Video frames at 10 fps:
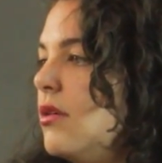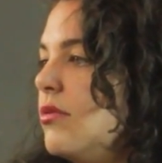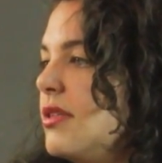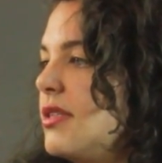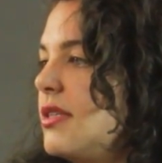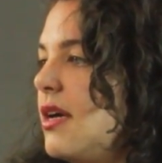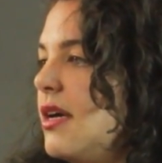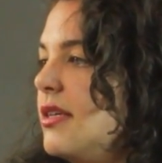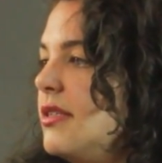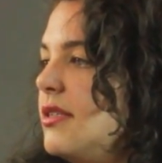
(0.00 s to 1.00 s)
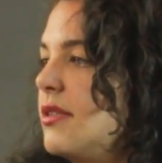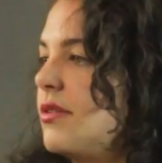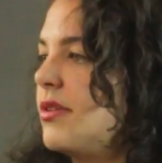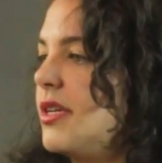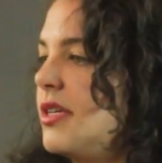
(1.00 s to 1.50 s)
with sides
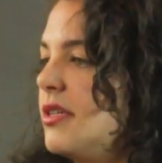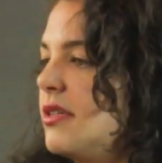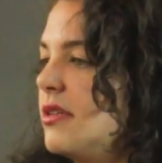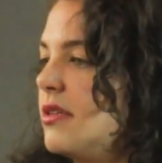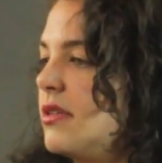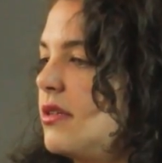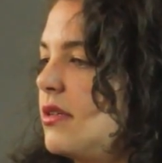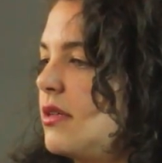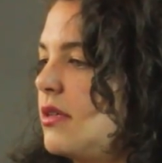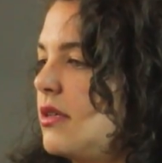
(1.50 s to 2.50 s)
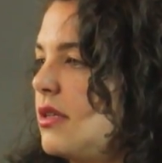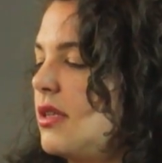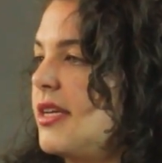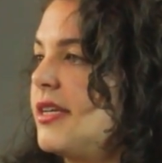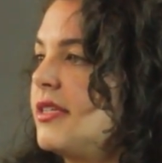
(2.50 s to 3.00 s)
3
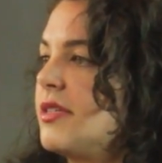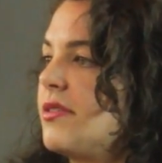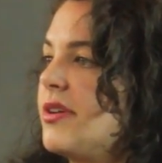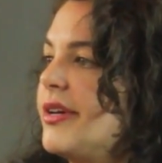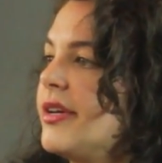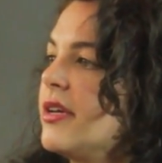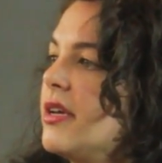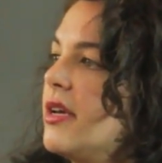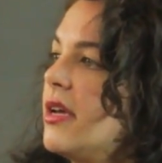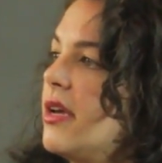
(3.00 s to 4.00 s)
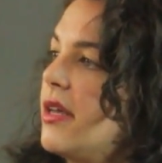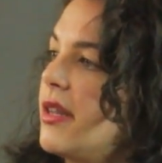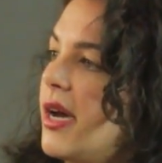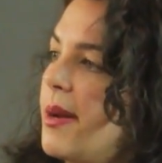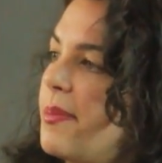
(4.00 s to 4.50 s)
legs 3,
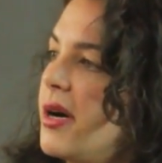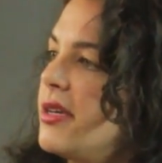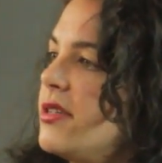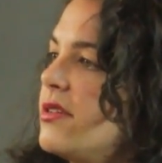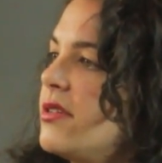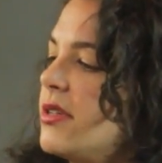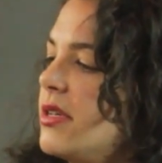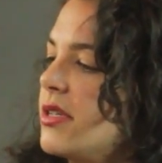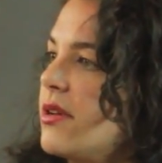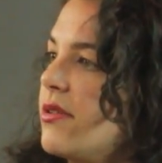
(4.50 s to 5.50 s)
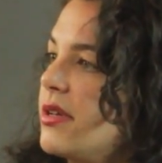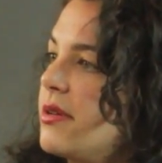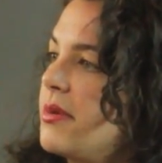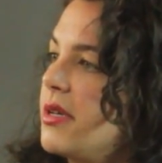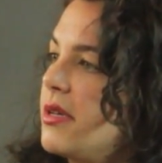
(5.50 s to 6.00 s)
the hypotenuse is going
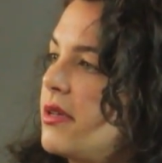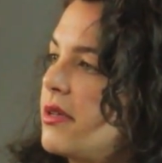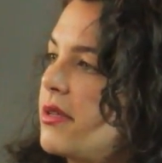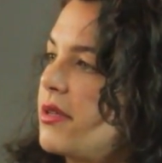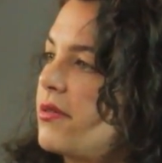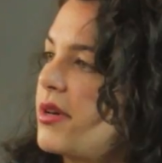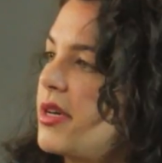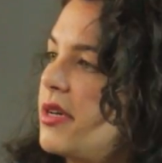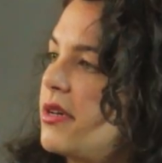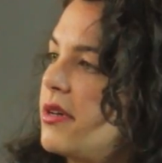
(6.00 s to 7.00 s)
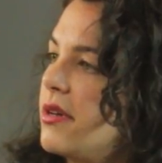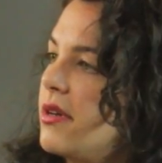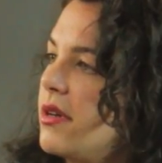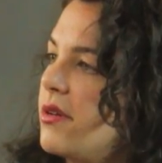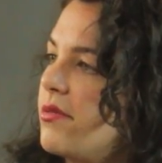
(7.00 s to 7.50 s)
to be 3
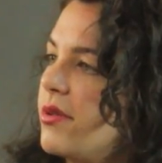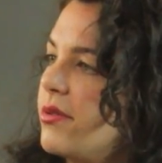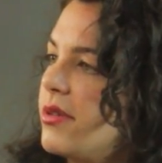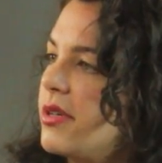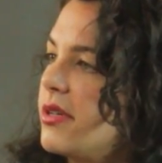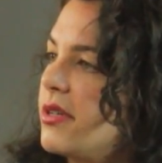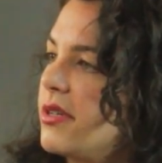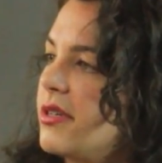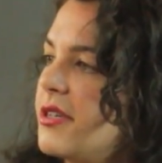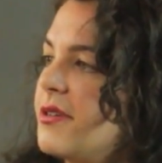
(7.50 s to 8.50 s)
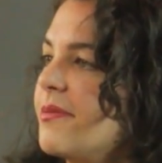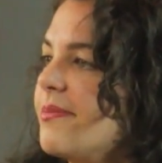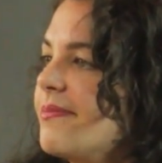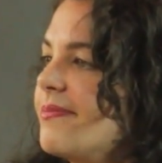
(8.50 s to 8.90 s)
root 2.